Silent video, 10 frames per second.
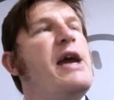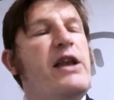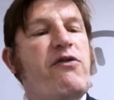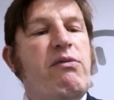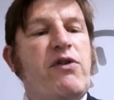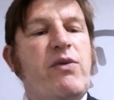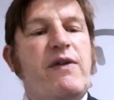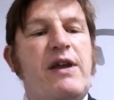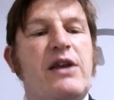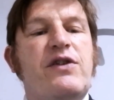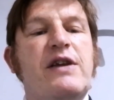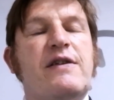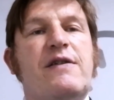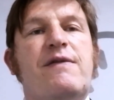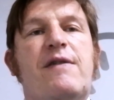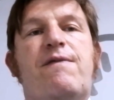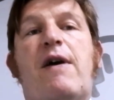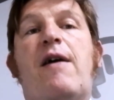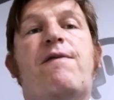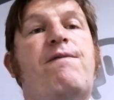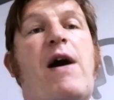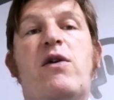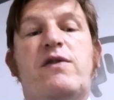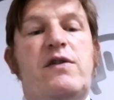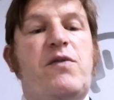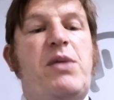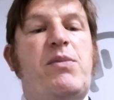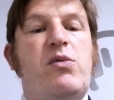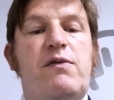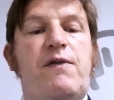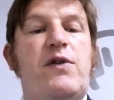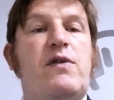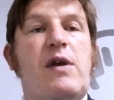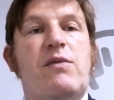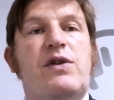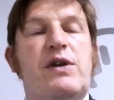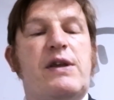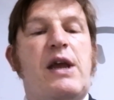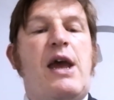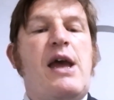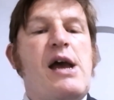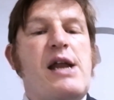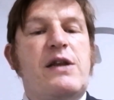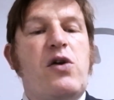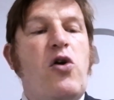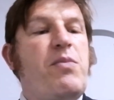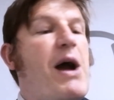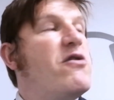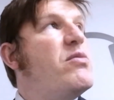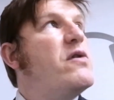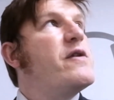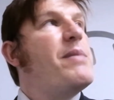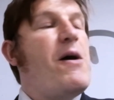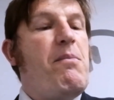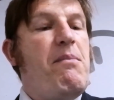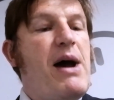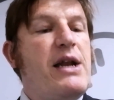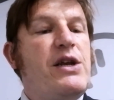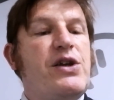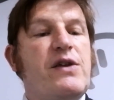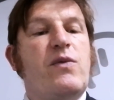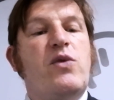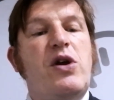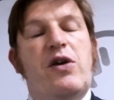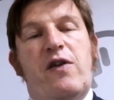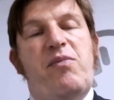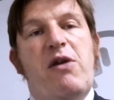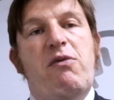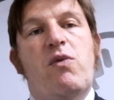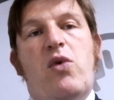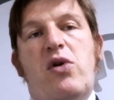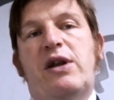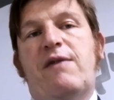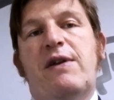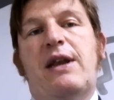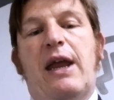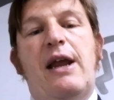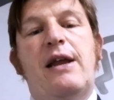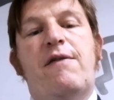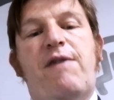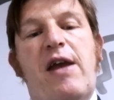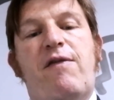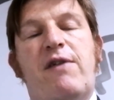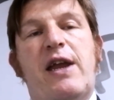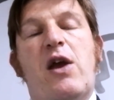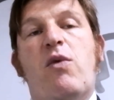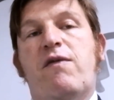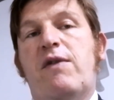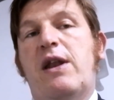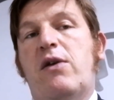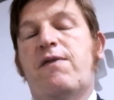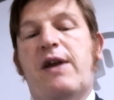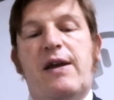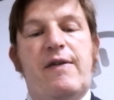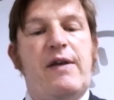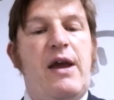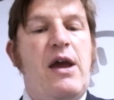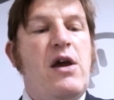In scripture, we see that Jesus fed thousands of people with a few sandwiches. He told parables about managers and workers being rewarded for dealing faithfully with little things.